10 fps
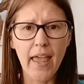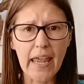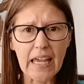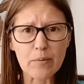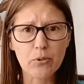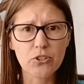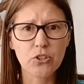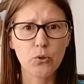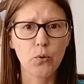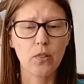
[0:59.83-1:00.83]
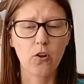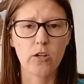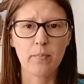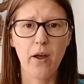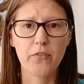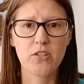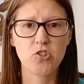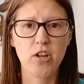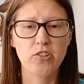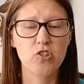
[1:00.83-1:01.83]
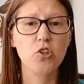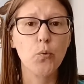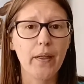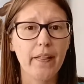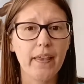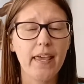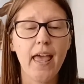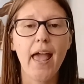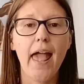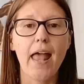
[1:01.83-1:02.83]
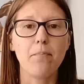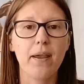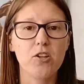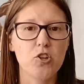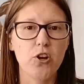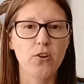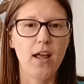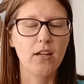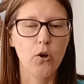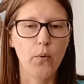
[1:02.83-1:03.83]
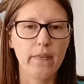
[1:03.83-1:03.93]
able to learn about these changes quickly and make sure you're not going